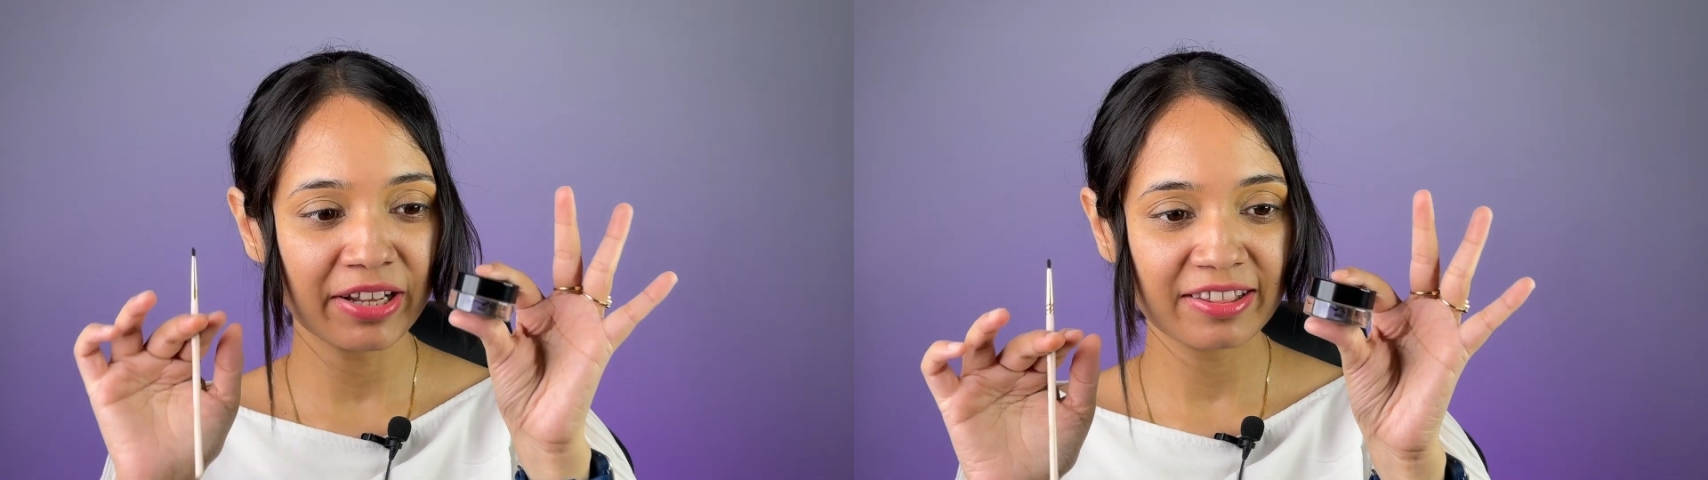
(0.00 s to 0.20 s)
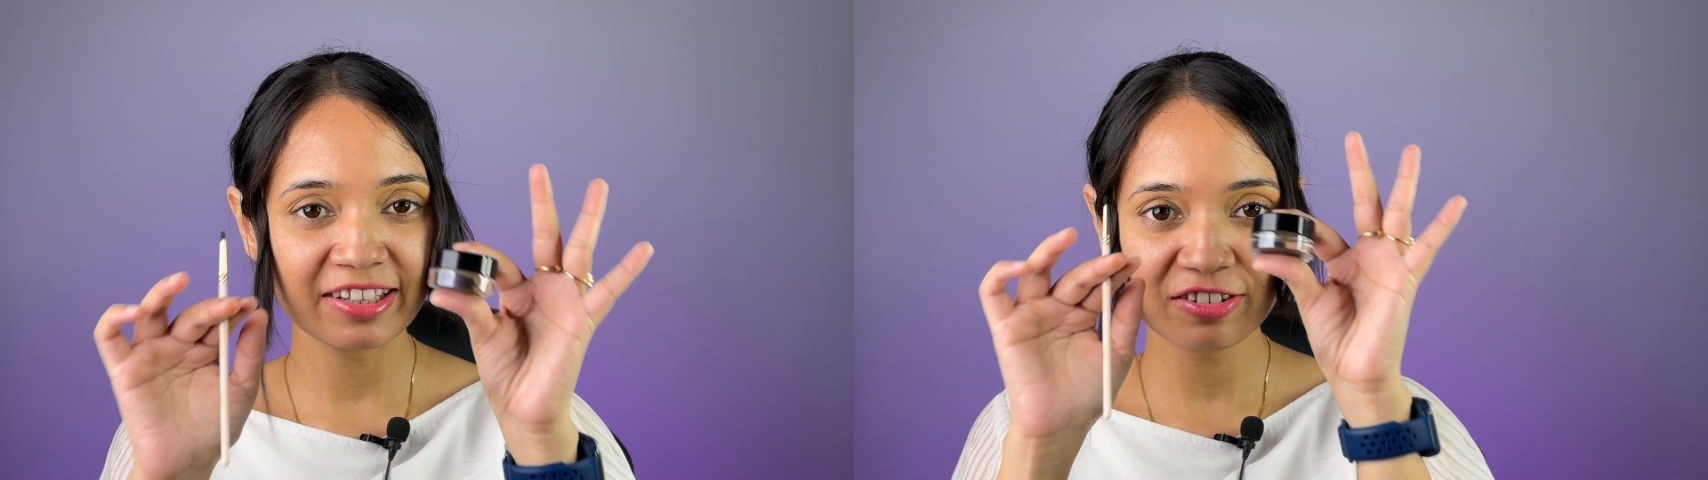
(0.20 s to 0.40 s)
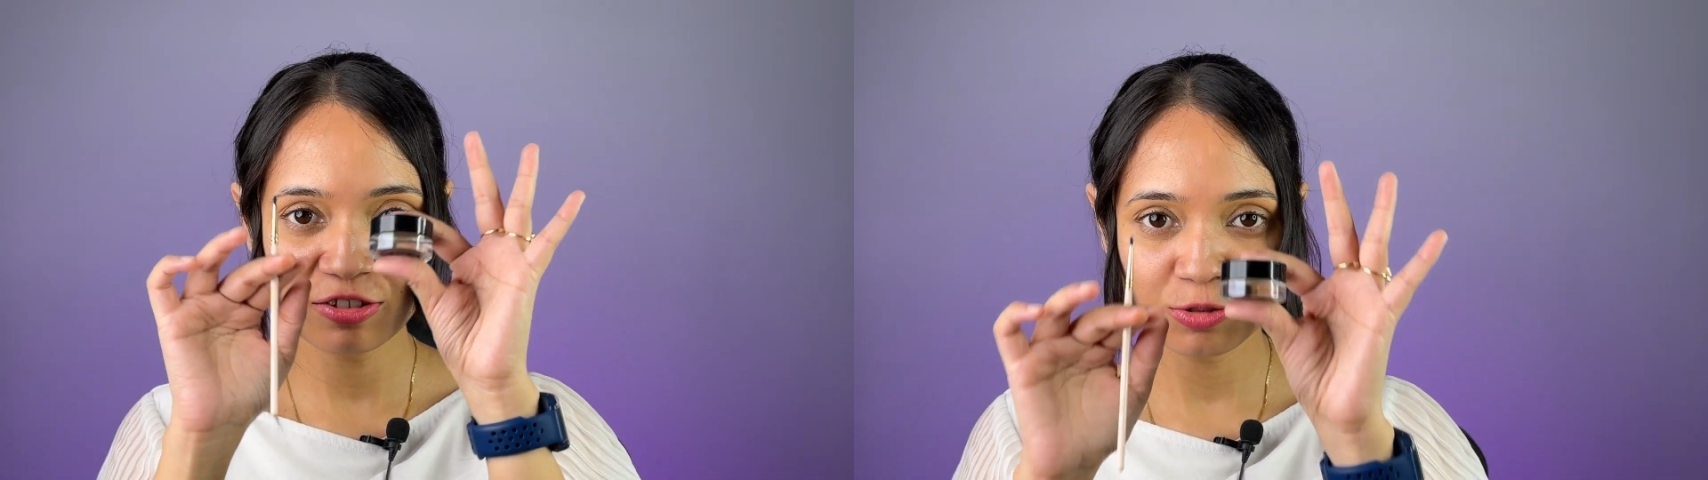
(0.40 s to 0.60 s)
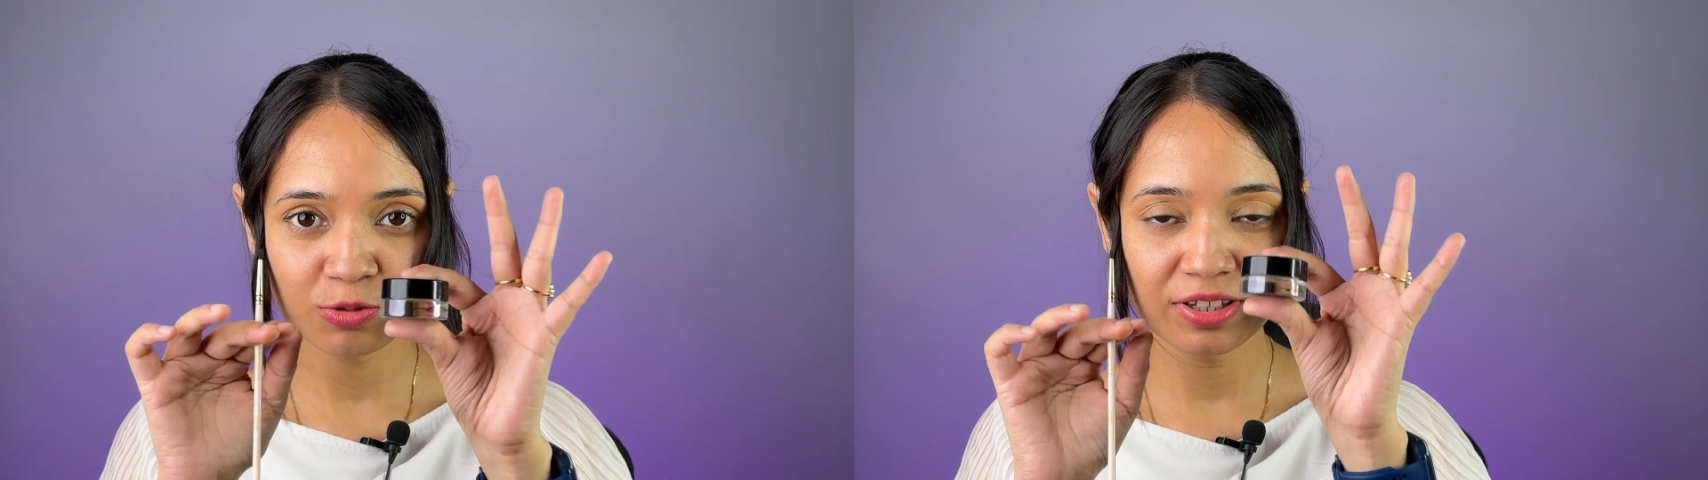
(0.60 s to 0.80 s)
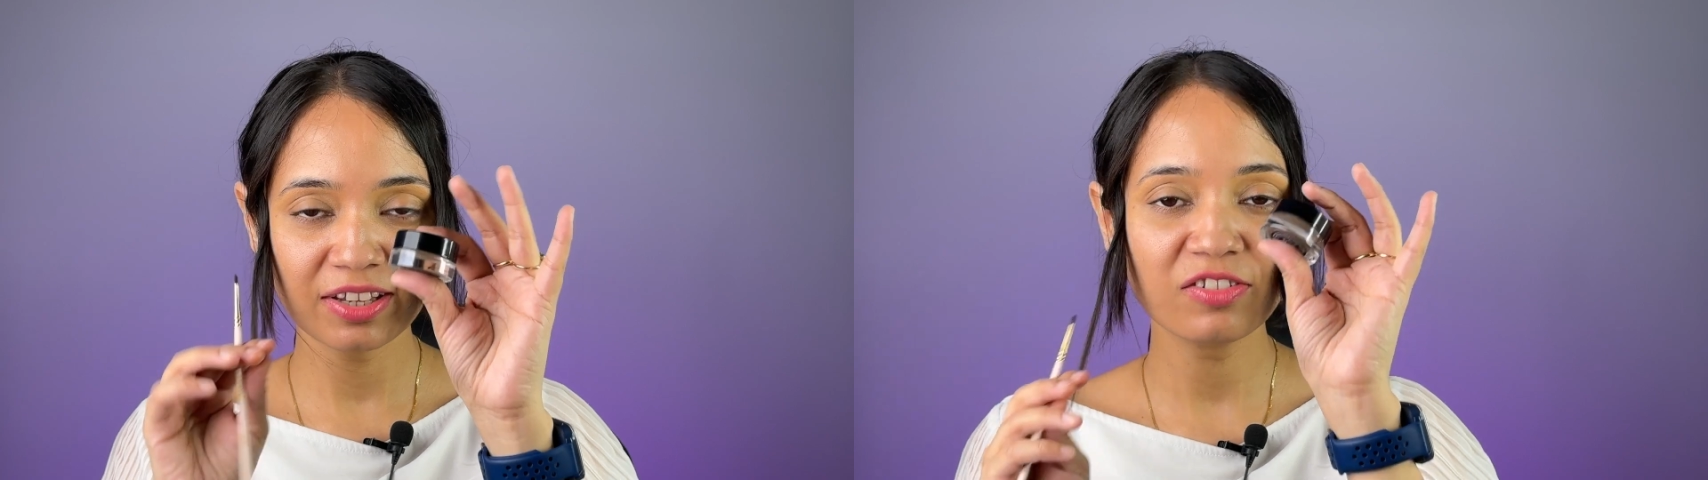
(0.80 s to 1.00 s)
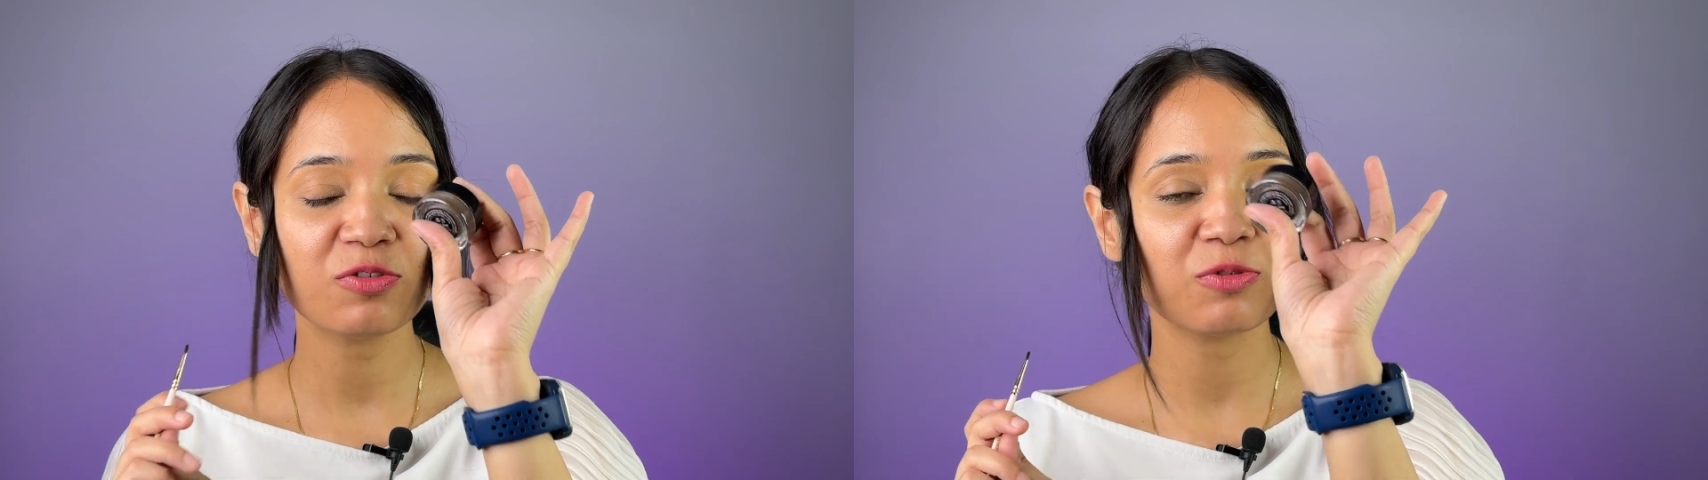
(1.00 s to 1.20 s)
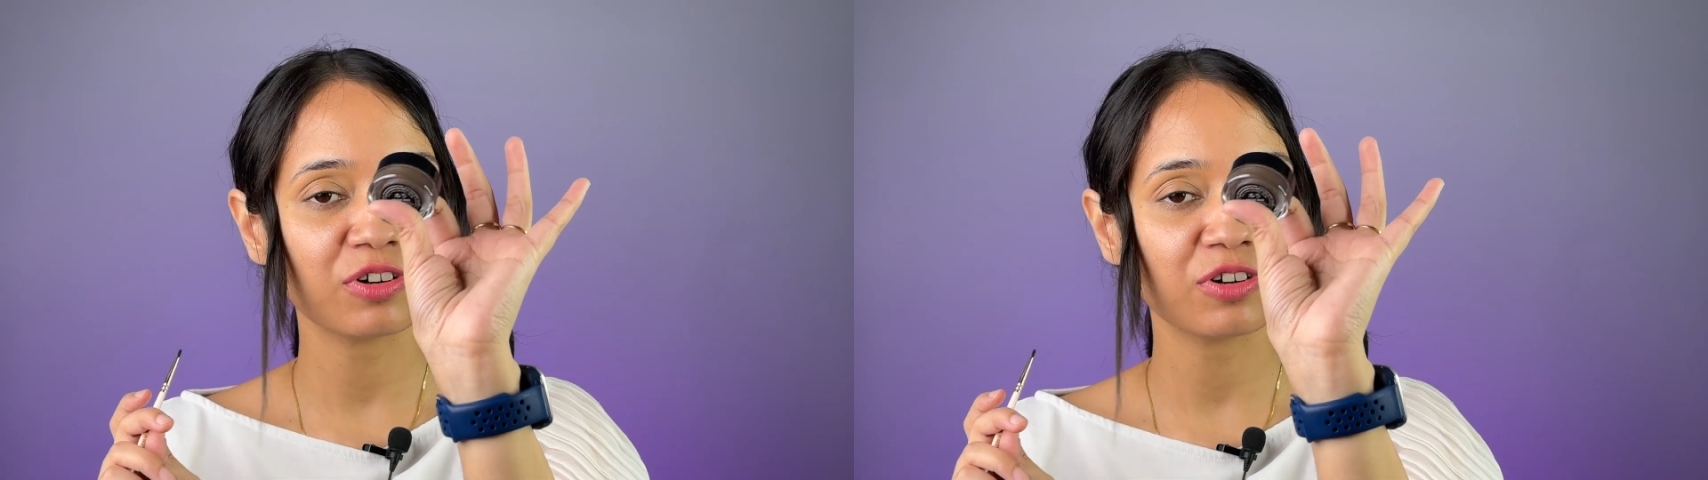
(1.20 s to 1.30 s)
bring these two things.